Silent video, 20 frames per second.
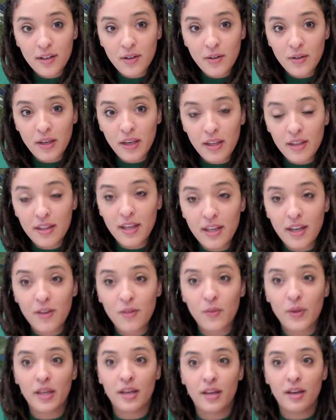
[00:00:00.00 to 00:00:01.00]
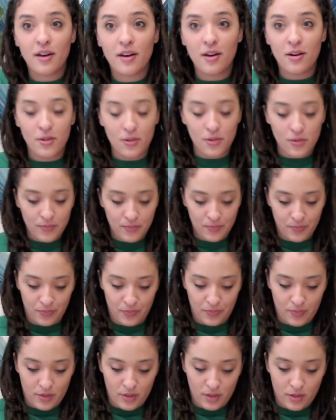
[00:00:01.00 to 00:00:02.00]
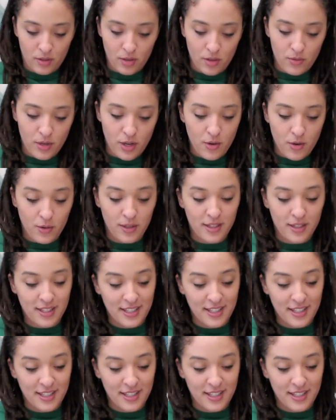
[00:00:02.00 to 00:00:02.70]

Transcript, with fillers: Okay, there we go. Oh no.